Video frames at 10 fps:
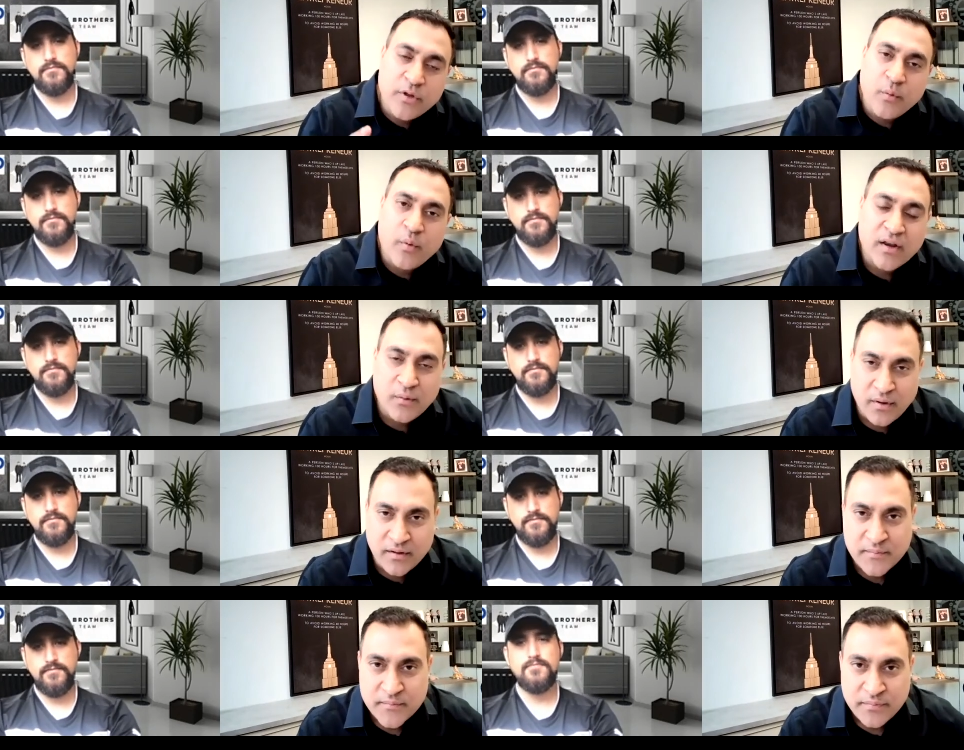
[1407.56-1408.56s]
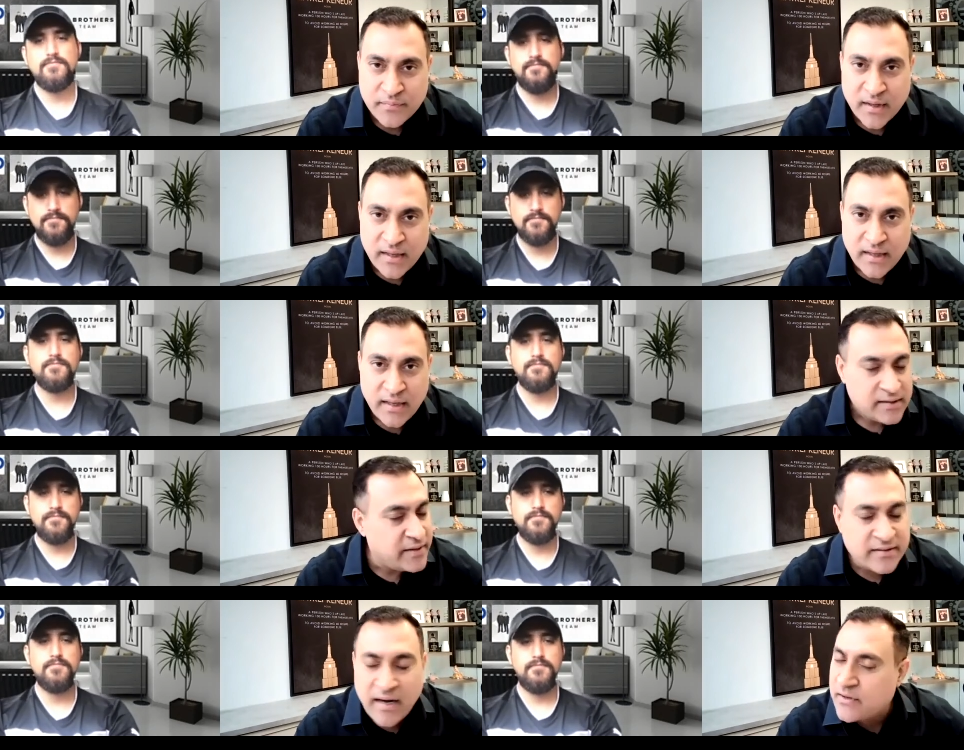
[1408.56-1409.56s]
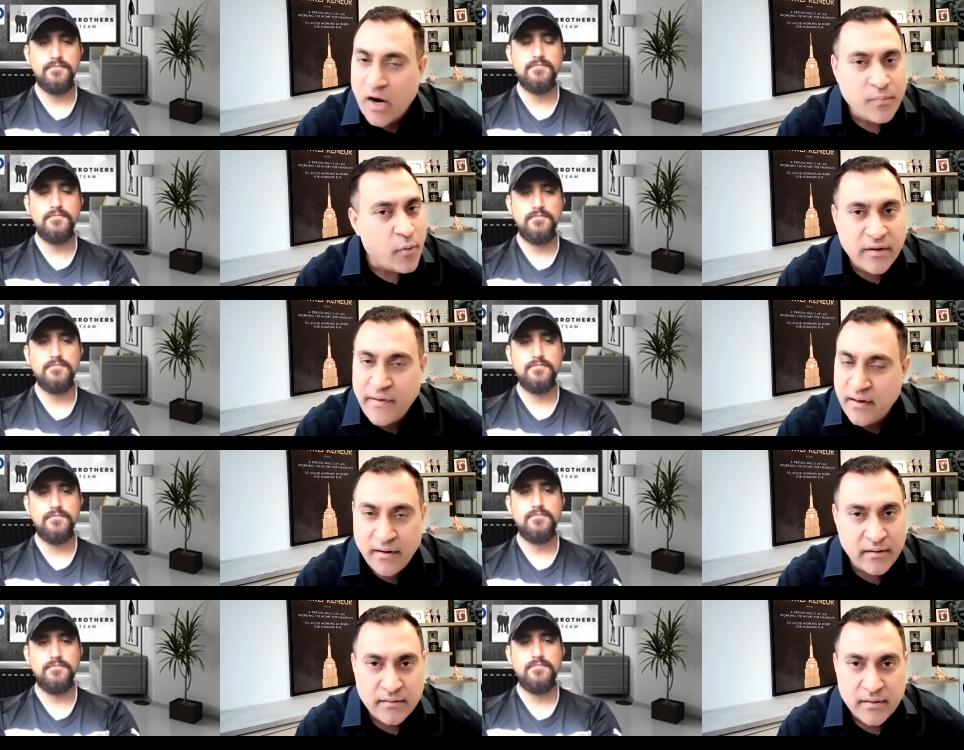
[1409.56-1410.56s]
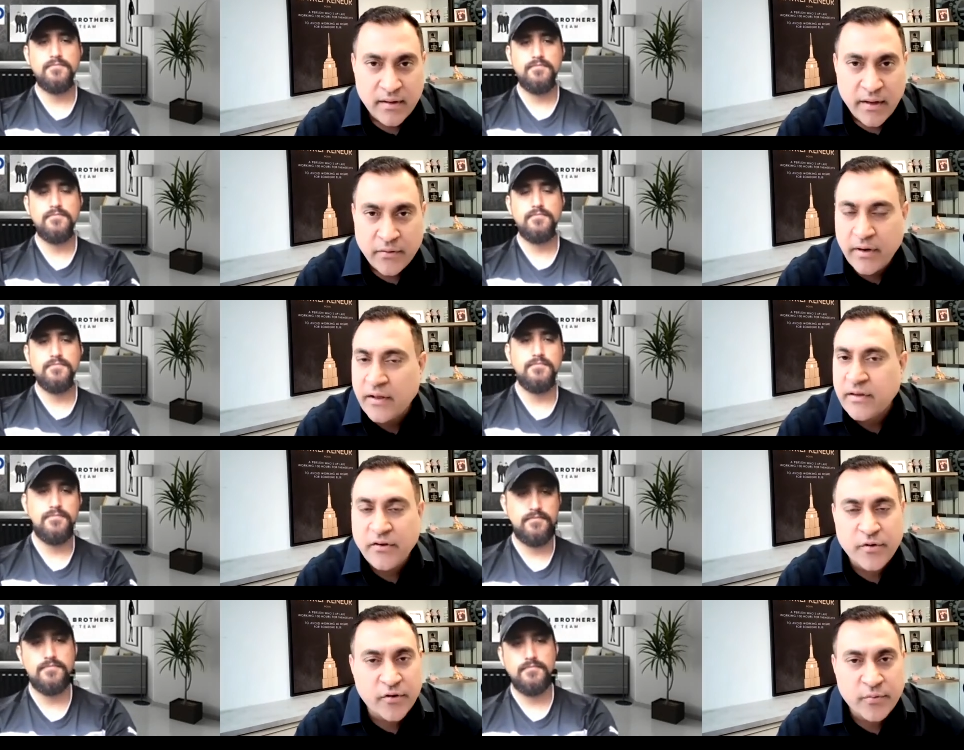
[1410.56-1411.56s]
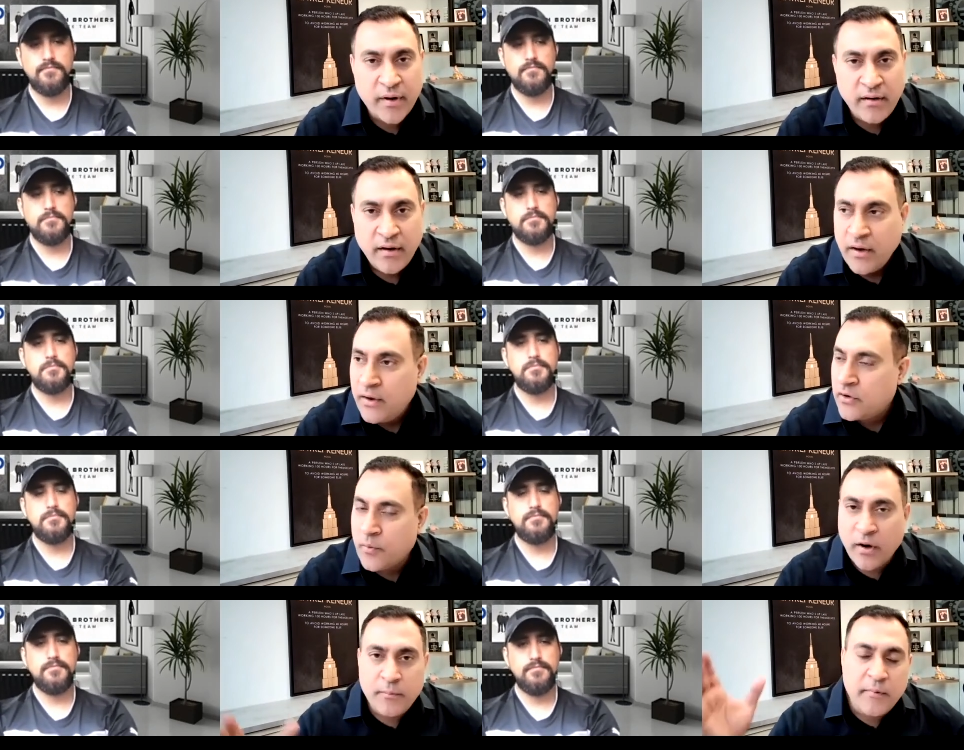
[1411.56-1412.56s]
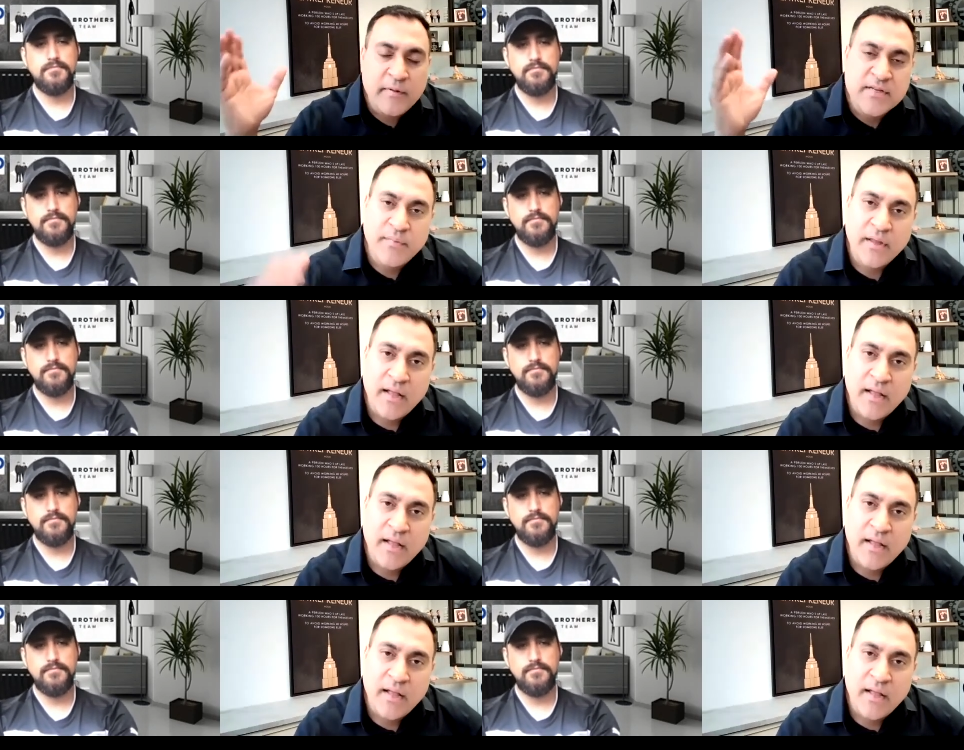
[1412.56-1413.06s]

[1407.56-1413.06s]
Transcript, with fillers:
Speaker 1: you're working with. These clients are not motivated. Today it's interest rate. Tomorrow it will be something